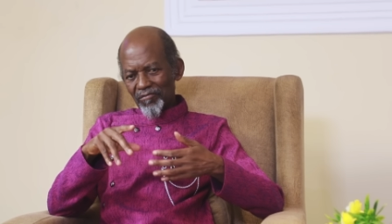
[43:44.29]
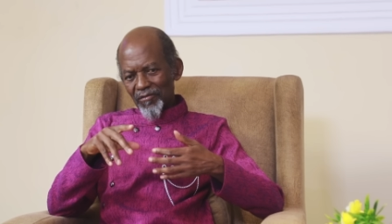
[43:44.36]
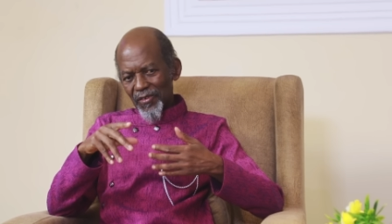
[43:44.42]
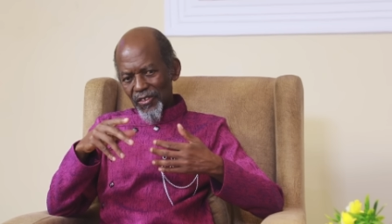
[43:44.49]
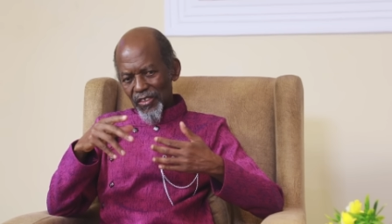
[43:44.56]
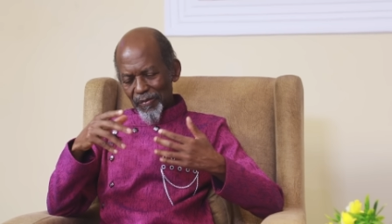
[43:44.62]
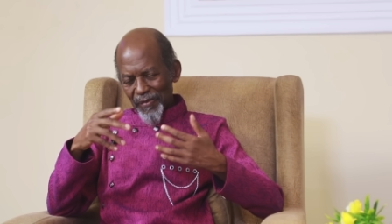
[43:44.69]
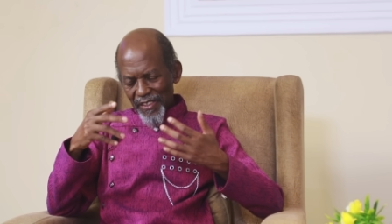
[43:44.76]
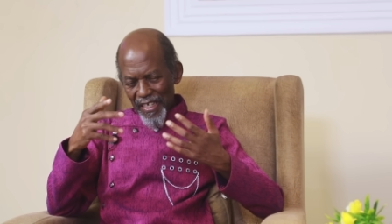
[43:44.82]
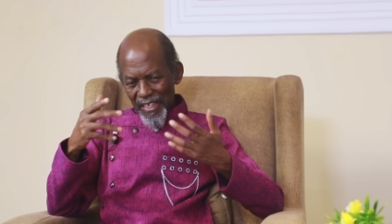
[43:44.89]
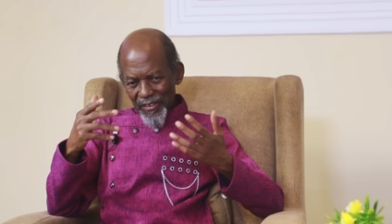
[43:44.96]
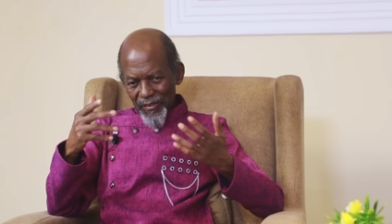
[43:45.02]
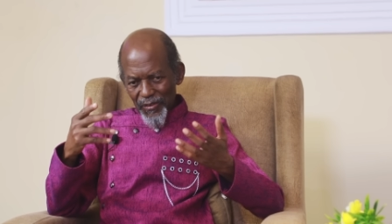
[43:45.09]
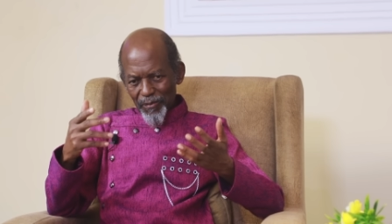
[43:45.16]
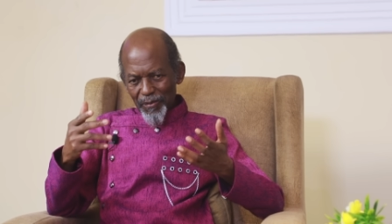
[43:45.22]

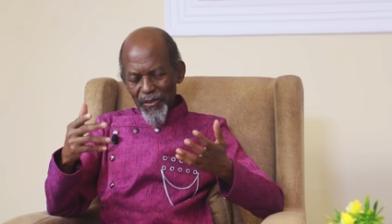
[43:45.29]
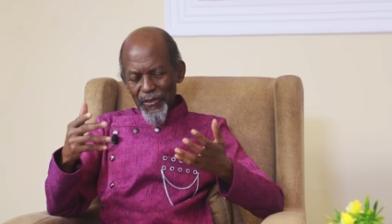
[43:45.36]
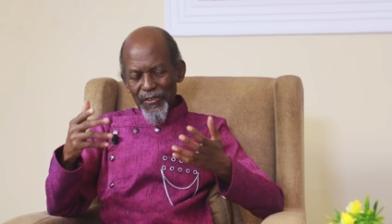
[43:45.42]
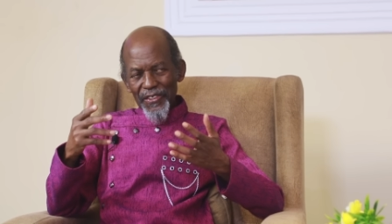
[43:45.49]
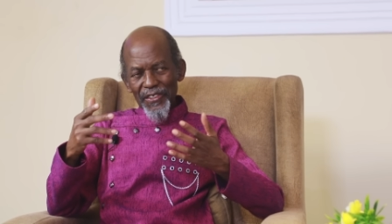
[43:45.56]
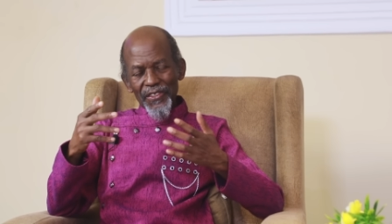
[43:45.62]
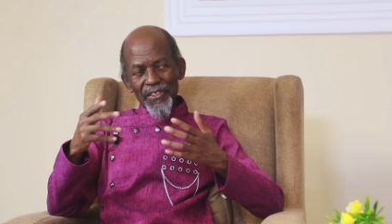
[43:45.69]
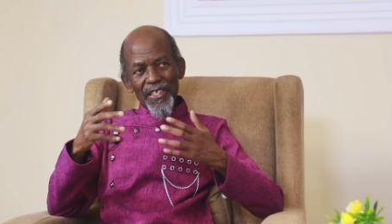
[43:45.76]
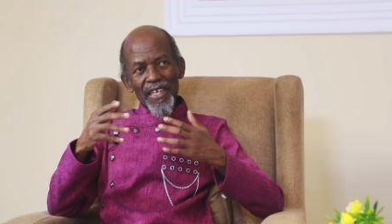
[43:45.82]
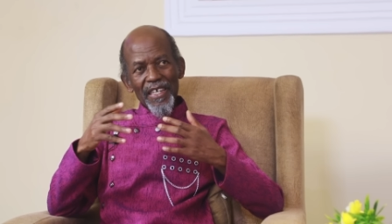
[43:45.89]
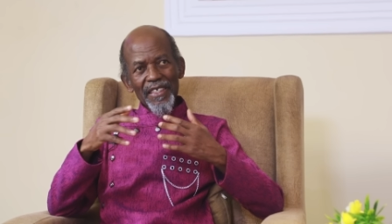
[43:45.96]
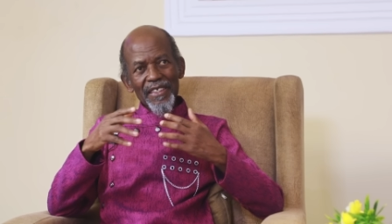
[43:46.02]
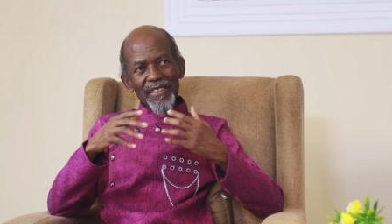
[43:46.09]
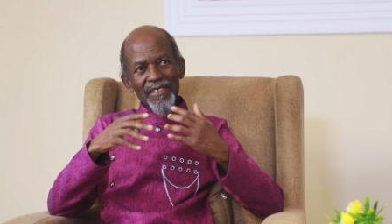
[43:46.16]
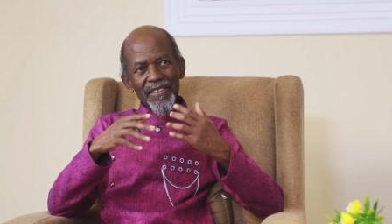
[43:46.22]
sometimes
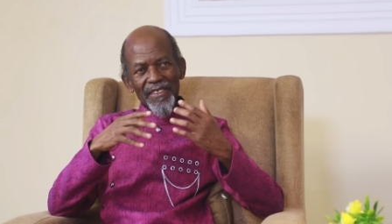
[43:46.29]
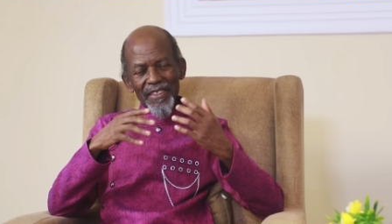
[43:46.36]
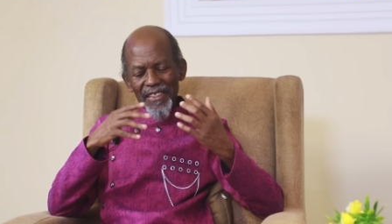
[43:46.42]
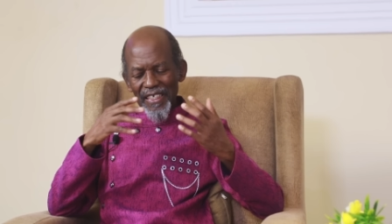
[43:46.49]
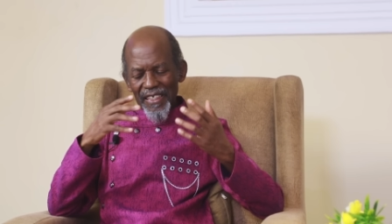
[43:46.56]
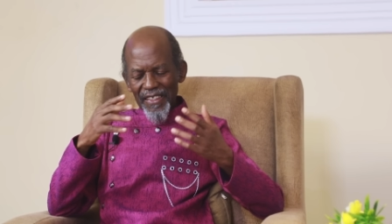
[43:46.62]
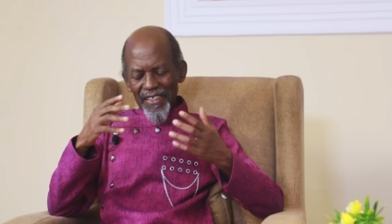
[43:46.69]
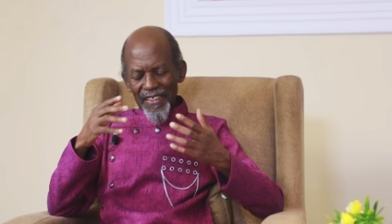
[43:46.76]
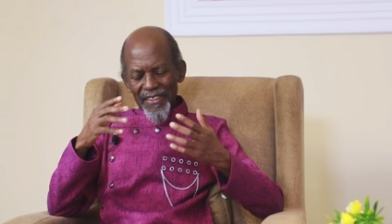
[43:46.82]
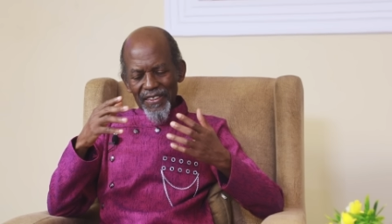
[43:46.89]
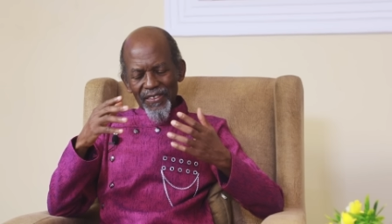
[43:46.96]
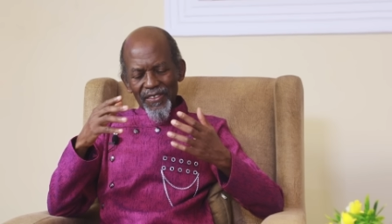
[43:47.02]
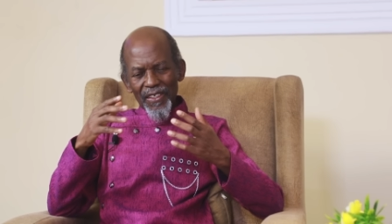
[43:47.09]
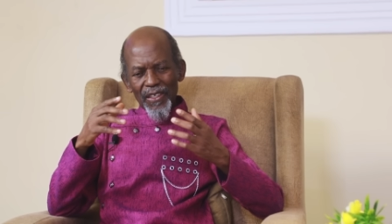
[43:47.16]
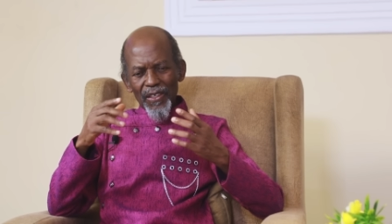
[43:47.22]
musicians and
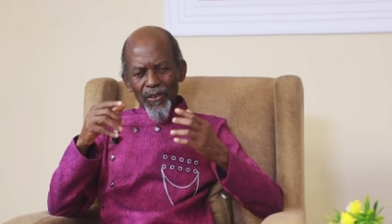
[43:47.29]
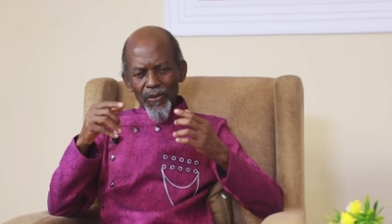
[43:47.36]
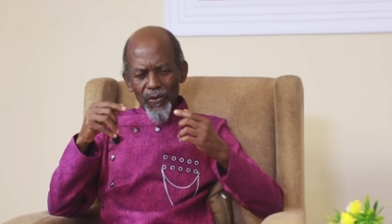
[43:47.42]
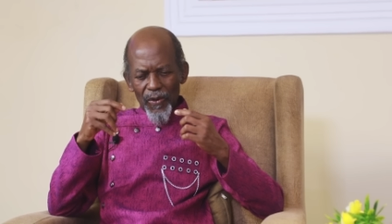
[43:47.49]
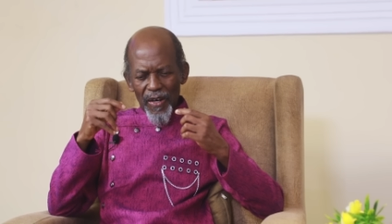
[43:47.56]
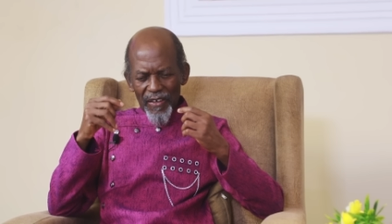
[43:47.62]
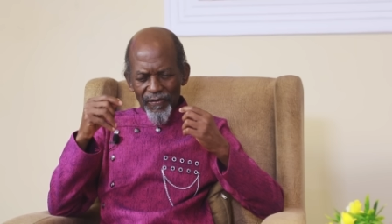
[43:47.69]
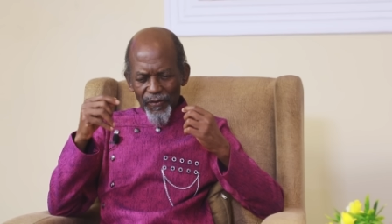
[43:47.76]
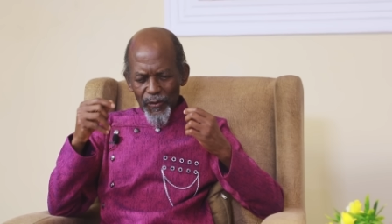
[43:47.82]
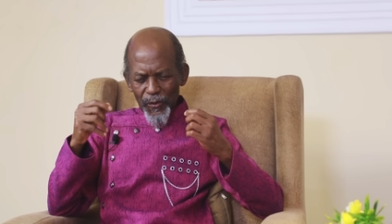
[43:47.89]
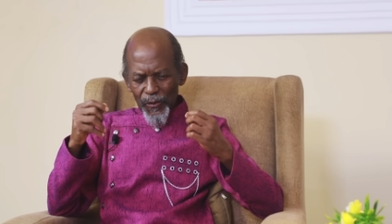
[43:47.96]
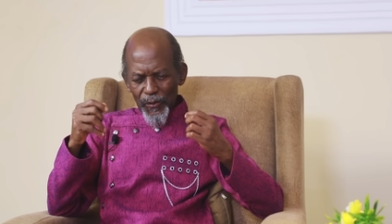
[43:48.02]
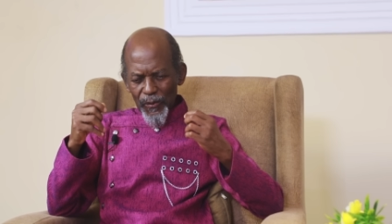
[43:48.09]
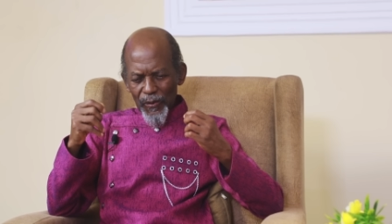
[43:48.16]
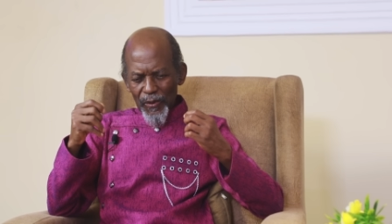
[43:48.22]
others who have
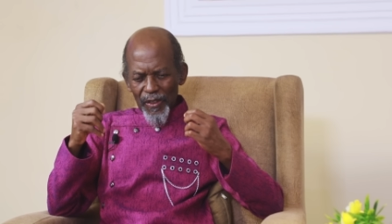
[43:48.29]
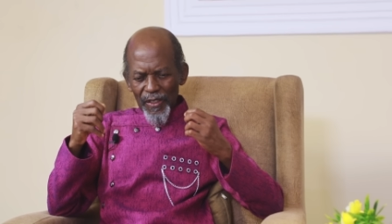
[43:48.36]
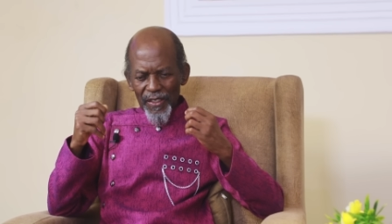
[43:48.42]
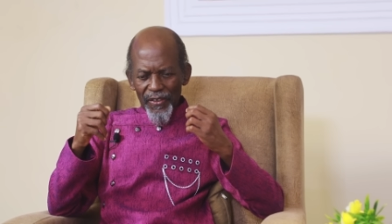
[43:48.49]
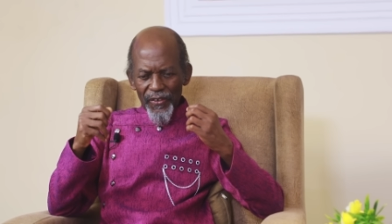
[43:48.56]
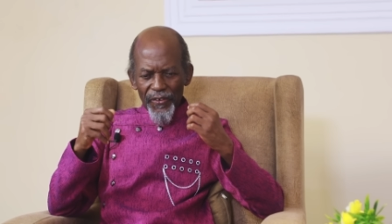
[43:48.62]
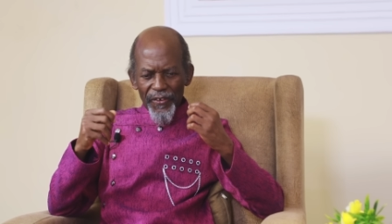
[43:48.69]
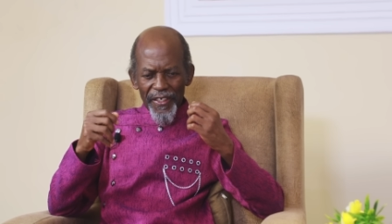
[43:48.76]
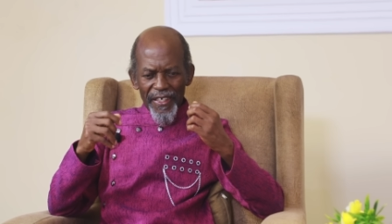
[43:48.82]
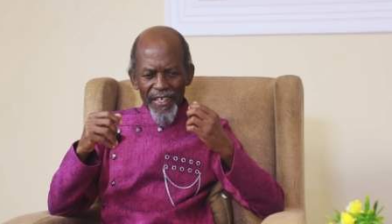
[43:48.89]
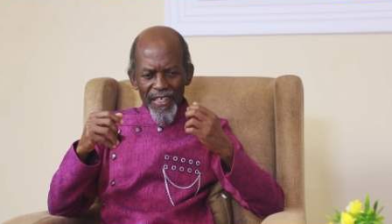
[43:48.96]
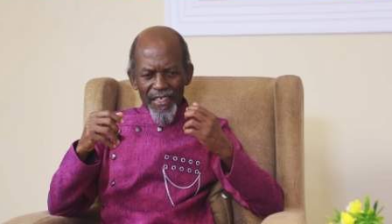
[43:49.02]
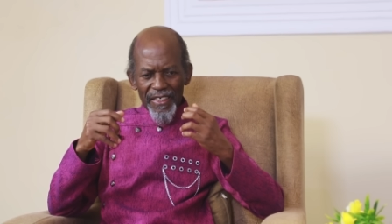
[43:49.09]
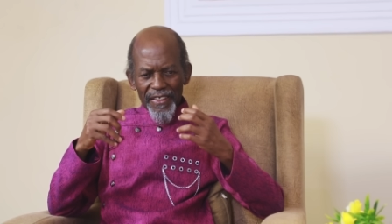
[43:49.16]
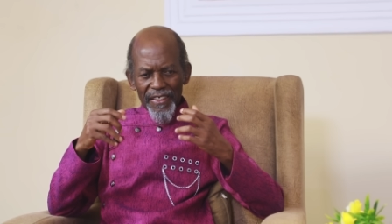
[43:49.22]
to
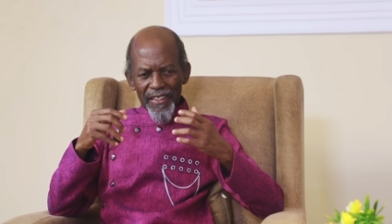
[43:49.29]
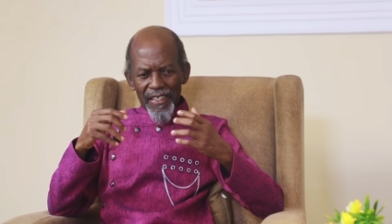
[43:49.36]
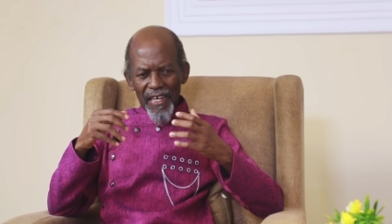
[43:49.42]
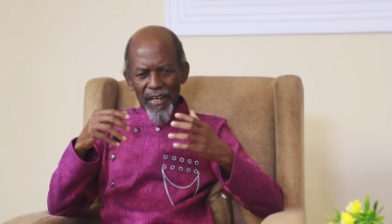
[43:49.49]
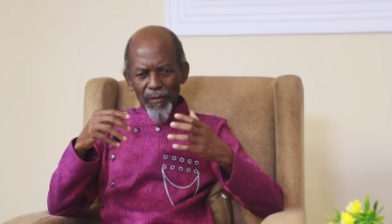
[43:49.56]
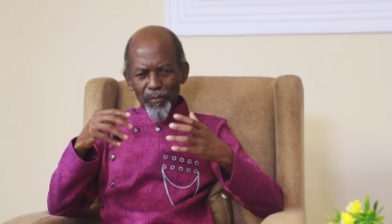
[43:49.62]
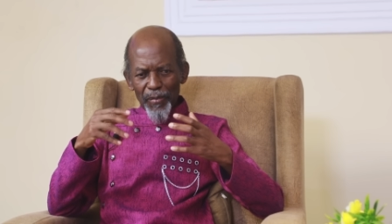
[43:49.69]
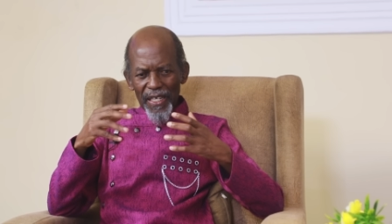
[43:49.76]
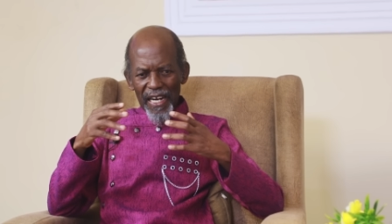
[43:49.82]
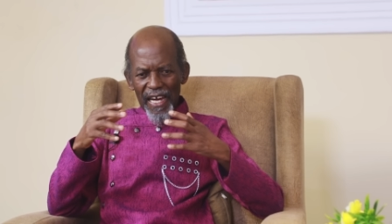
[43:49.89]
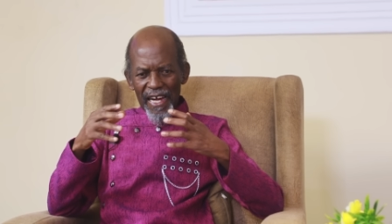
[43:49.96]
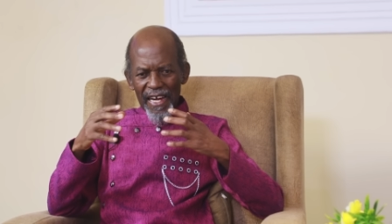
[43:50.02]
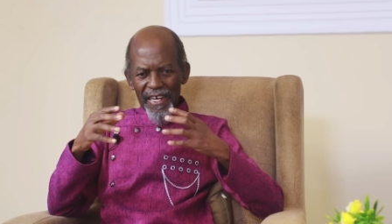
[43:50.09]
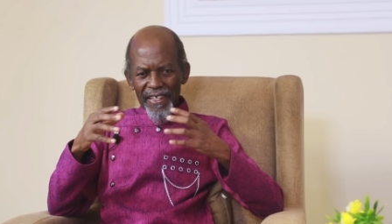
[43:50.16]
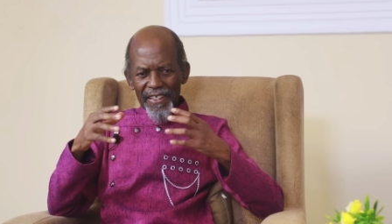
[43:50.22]
really
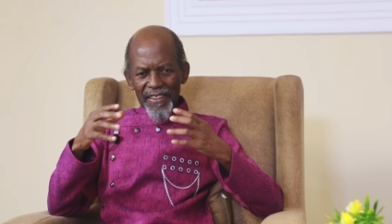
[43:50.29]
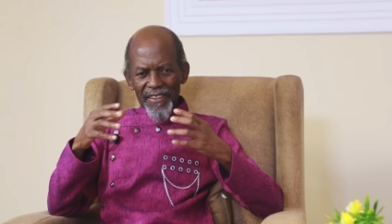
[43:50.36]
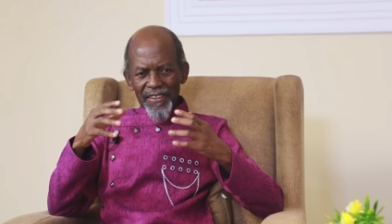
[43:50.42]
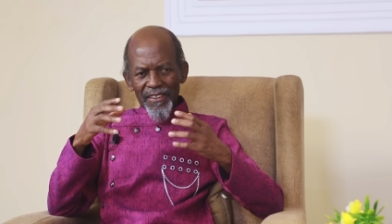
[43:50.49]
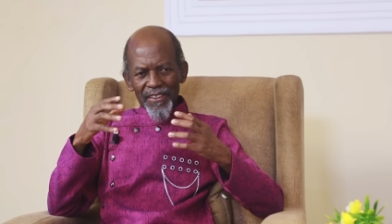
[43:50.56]
apply